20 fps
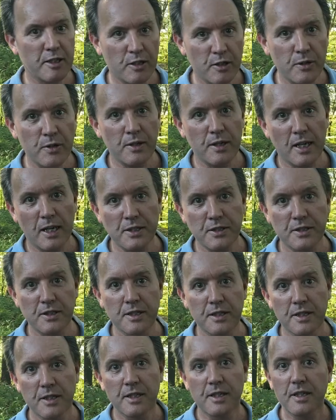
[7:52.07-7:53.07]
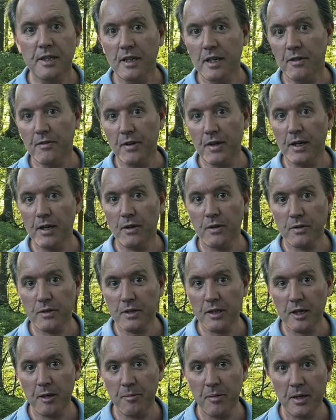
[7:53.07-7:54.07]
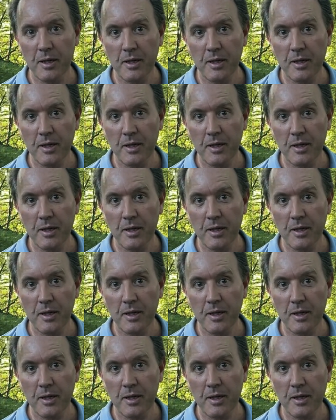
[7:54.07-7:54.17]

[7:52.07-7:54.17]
could last a very long time.